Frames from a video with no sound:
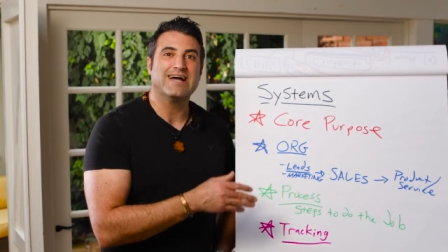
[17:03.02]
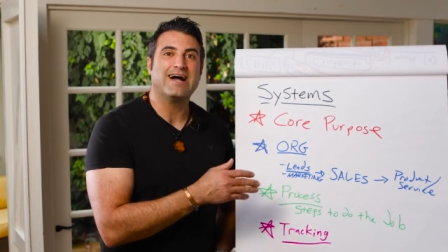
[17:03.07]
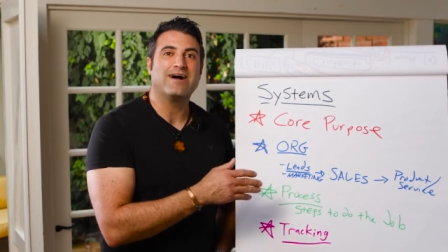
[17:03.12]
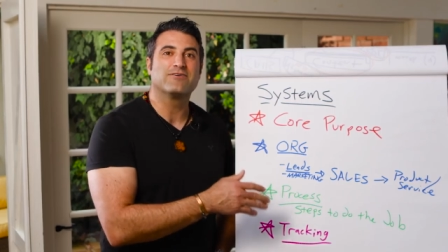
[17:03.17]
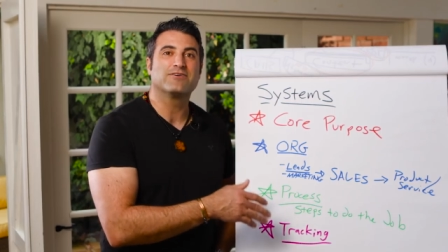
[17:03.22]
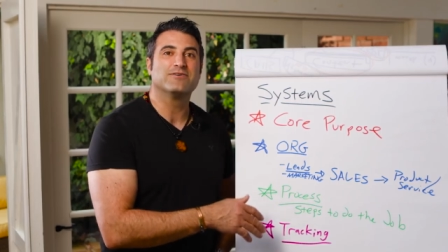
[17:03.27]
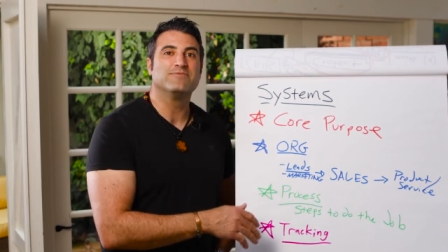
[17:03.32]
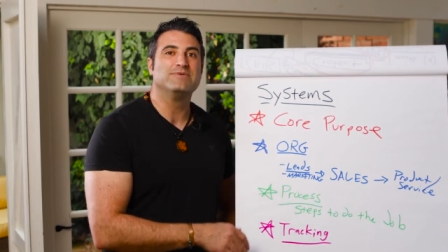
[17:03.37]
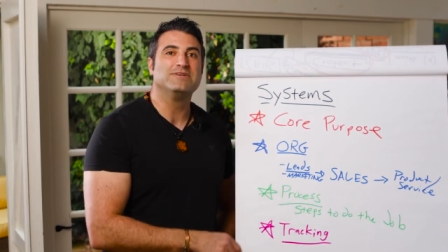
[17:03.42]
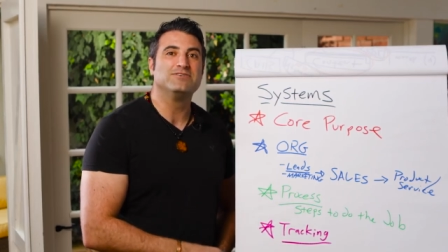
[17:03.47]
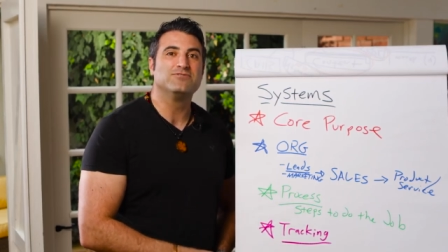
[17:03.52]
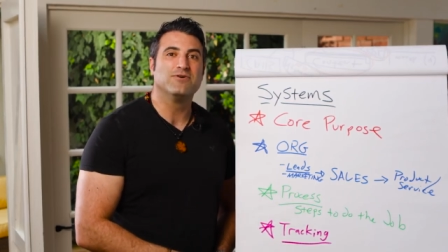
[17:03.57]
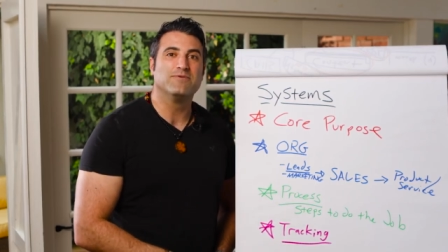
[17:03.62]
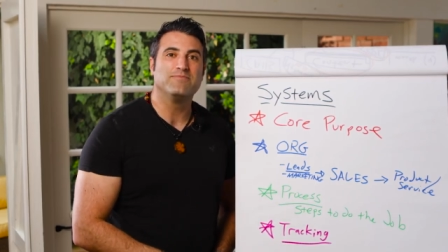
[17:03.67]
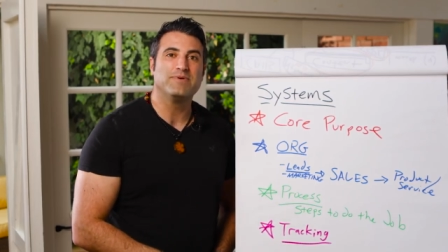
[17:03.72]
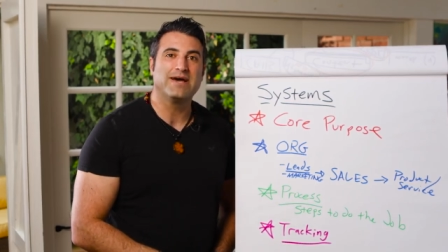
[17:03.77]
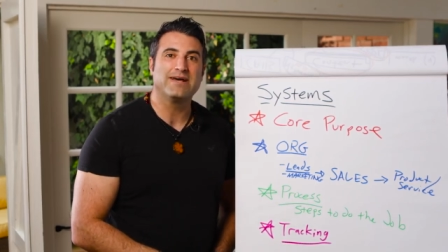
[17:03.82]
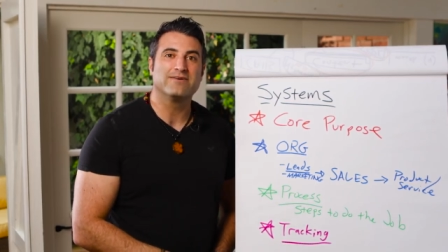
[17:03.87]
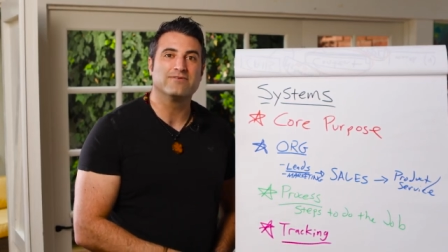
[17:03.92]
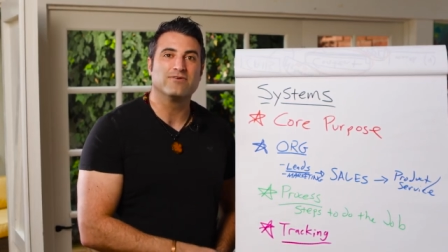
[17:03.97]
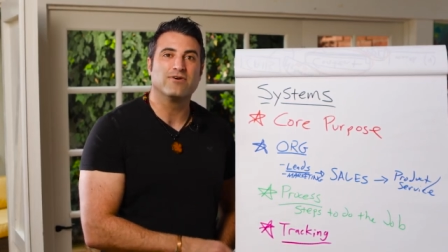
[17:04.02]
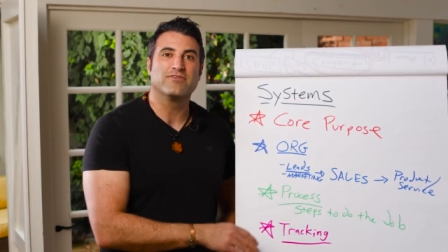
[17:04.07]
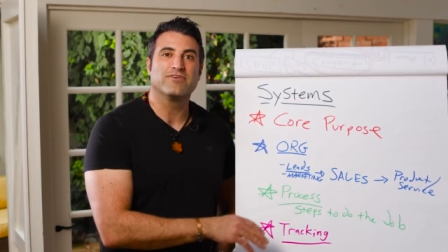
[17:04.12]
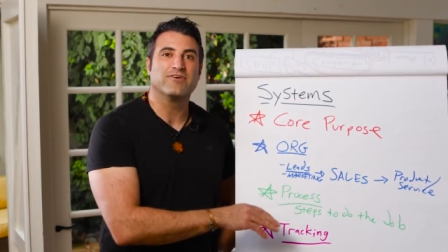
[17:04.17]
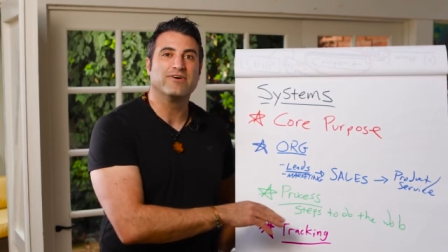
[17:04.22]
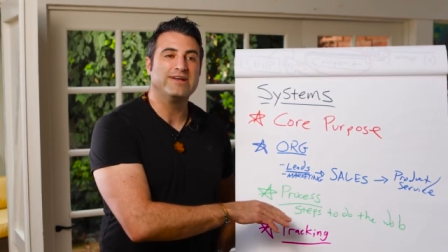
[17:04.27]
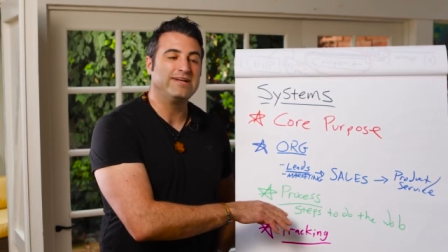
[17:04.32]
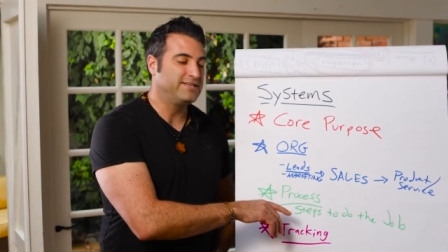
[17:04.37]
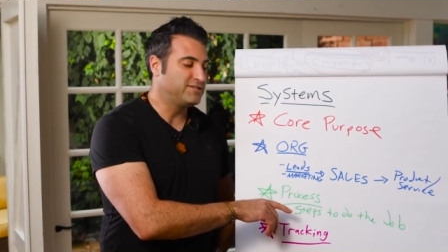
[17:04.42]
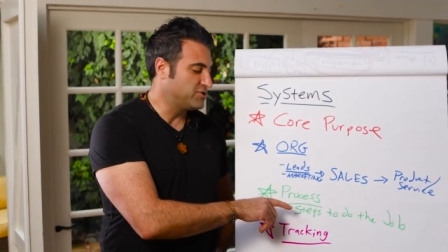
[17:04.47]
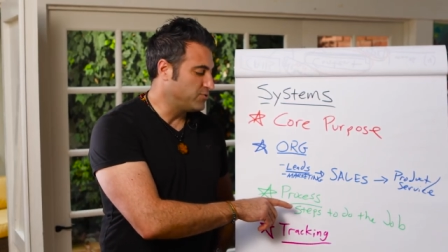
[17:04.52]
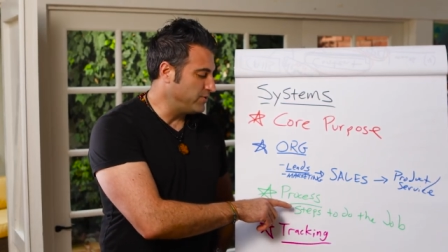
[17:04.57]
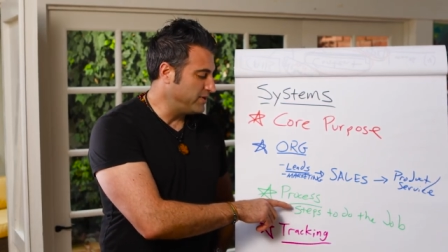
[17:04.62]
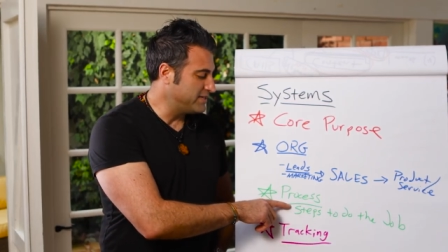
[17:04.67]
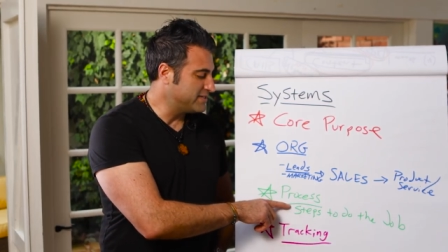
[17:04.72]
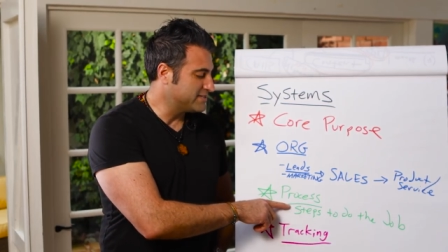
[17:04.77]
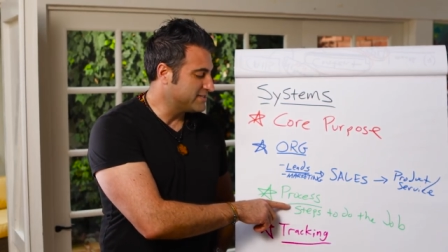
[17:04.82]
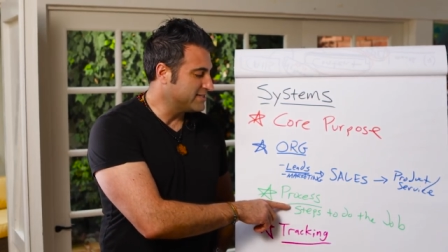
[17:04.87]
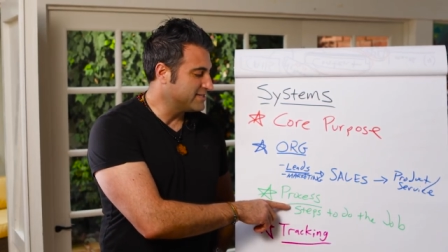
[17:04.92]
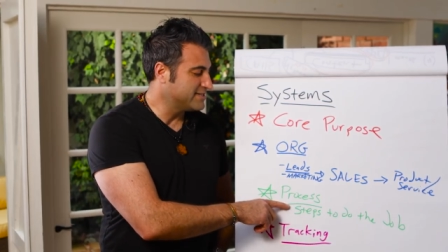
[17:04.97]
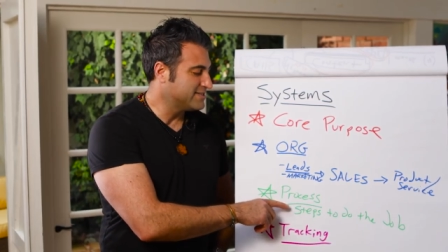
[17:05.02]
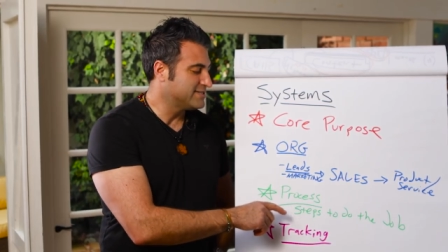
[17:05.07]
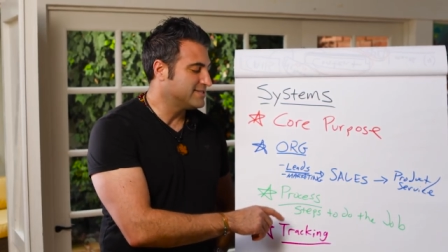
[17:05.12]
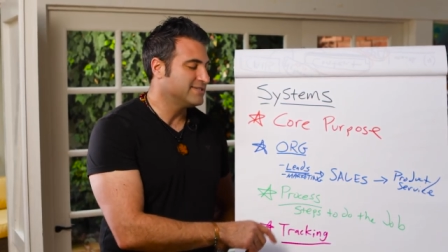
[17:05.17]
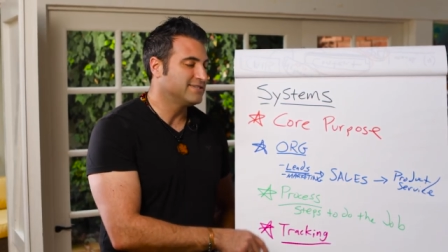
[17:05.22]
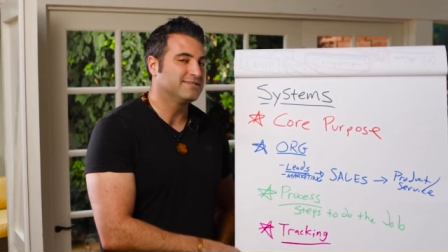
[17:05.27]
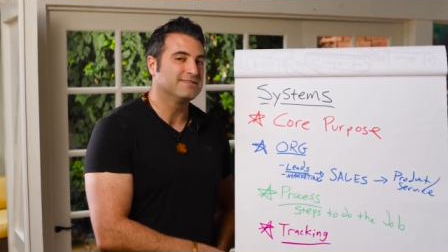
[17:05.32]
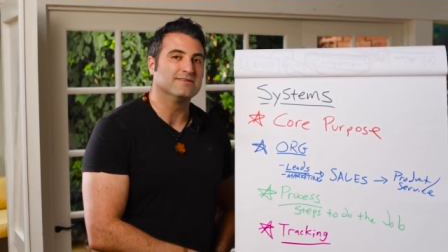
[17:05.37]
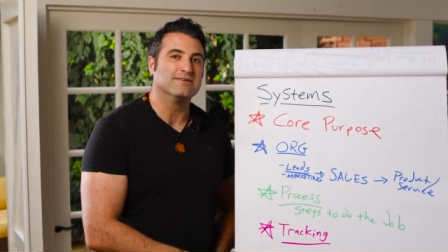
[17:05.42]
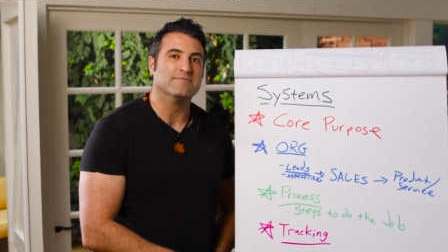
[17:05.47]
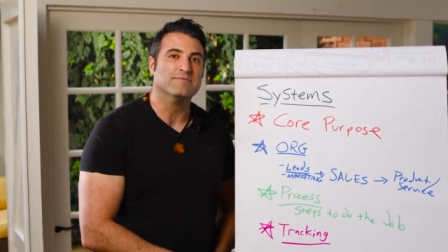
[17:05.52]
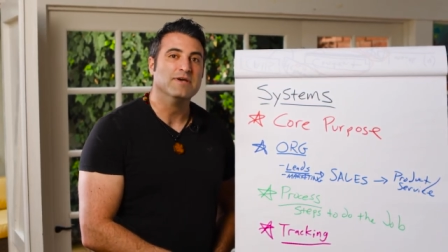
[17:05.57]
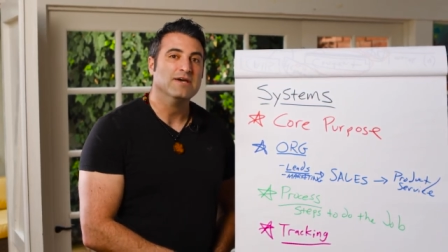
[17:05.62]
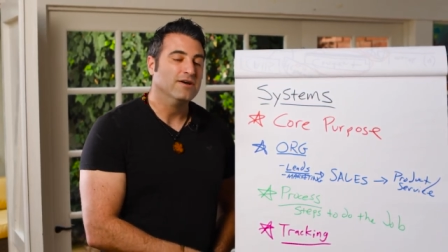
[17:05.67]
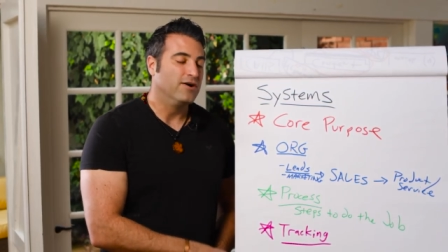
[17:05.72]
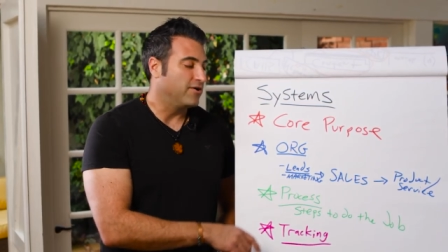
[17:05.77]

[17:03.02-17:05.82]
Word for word: how can we do it better? Are there any tweaks to the system?